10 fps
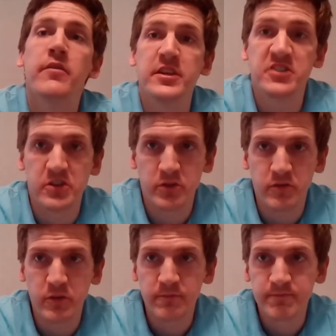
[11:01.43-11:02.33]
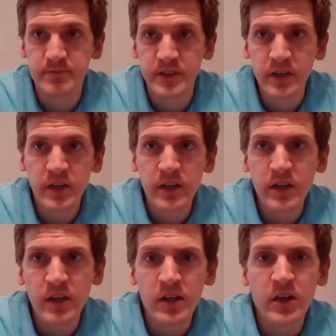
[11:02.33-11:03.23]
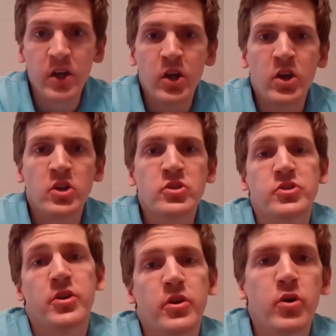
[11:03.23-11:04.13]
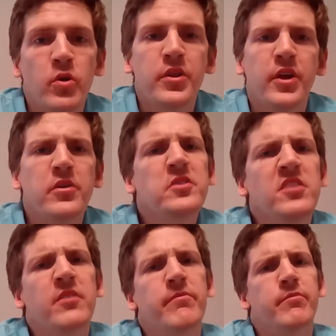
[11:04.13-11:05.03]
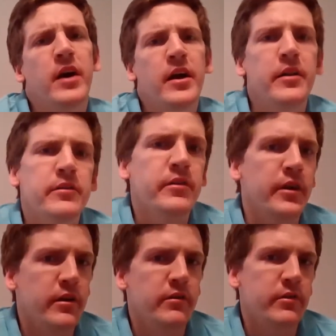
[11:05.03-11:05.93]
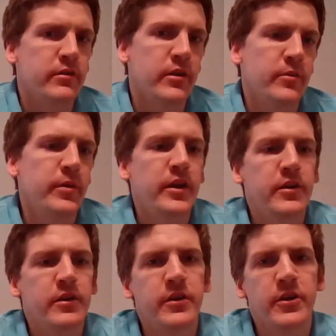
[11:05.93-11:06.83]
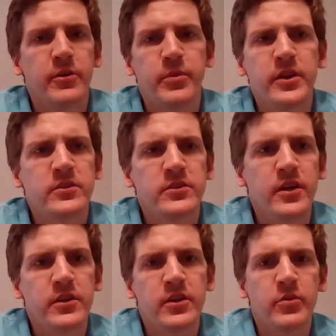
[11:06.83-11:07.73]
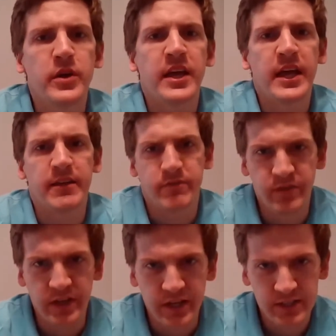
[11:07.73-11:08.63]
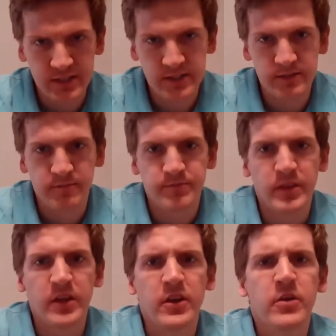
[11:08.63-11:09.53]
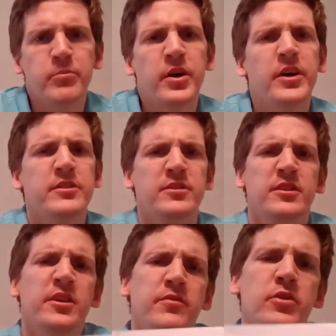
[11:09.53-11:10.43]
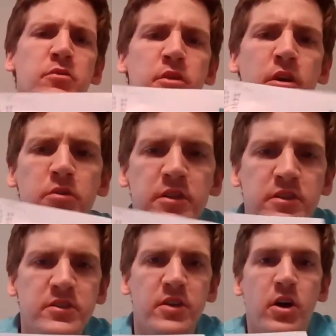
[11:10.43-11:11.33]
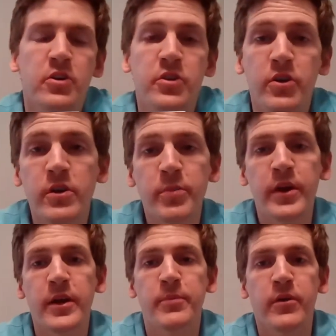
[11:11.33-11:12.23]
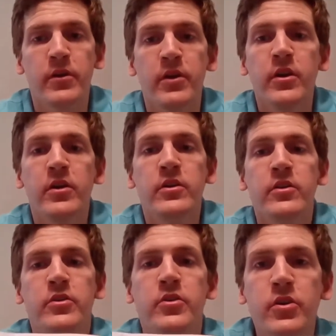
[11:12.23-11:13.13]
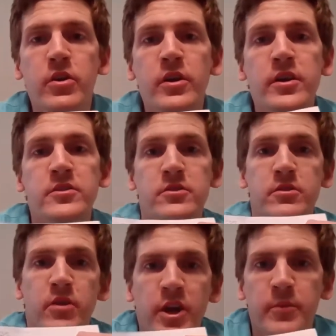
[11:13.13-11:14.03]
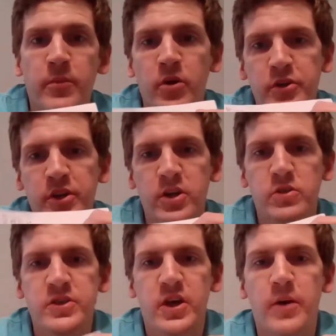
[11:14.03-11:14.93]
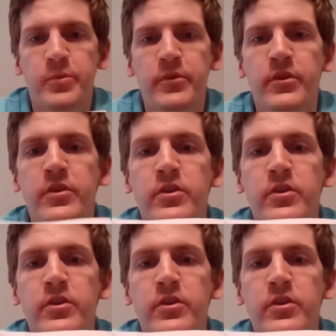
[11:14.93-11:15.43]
of each interval. So there is a minor error they made on here, but it's nothing we can't fix. But if you notice on your paper, your histogram only goes up